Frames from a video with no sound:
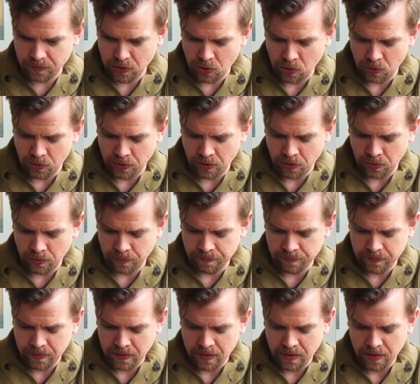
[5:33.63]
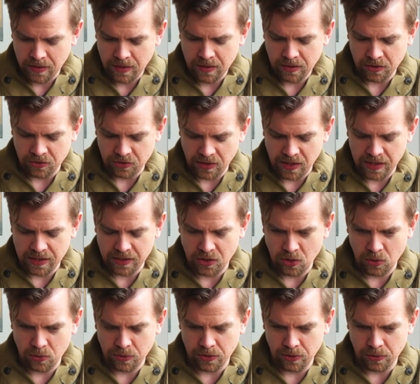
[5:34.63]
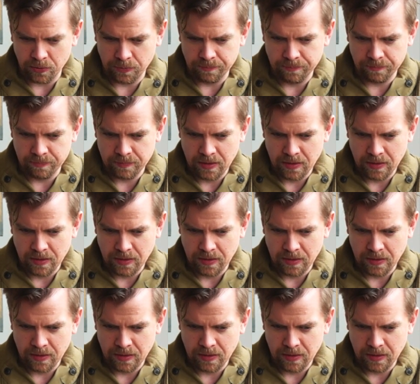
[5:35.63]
cocoa. There's a lot of cocoa.